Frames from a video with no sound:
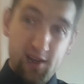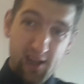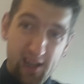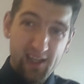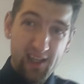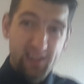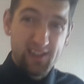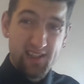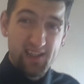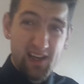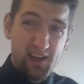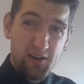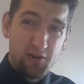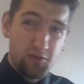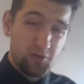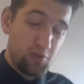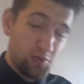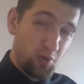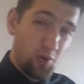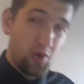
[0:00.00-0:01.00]
it is
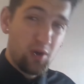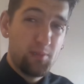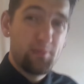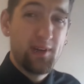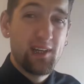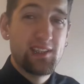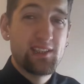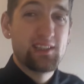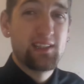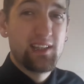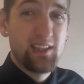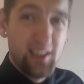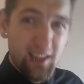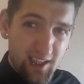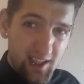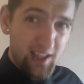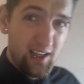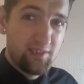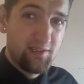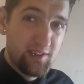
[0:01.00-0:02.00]
now quarter past
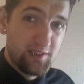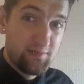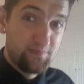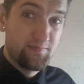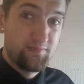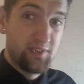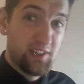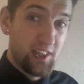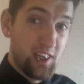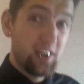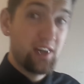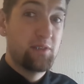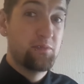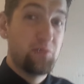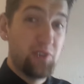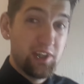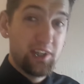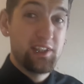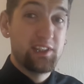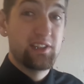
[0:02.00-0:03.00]
eleven, and I am
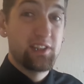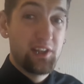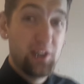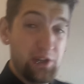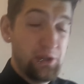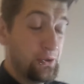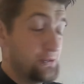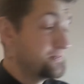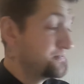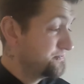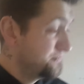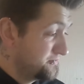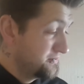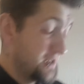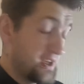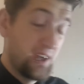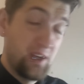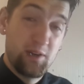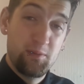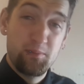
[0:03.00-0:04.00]
ready to go.
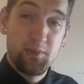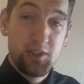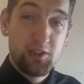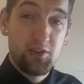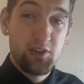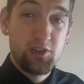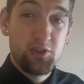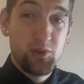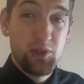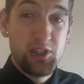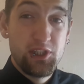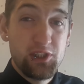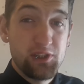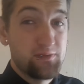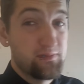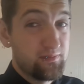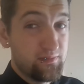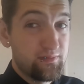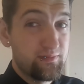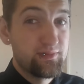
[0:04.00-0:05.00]
My
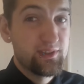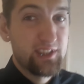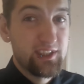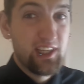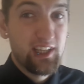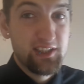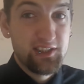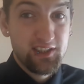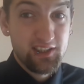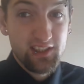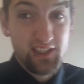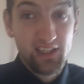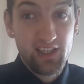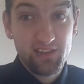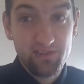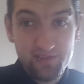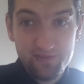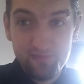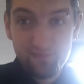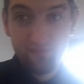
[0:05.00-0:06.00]
graduation starts at
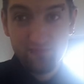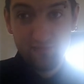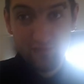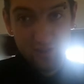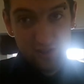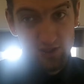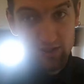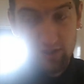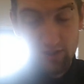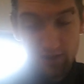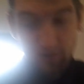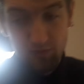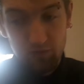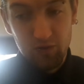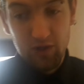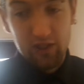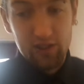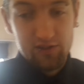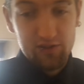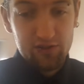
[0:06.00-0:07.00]
eleven.
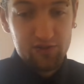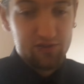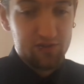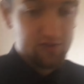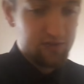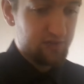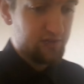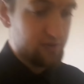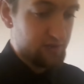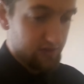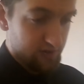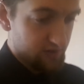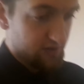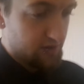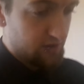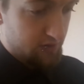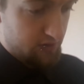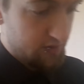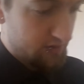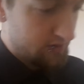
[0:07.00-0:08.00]
Well, it doesn't. So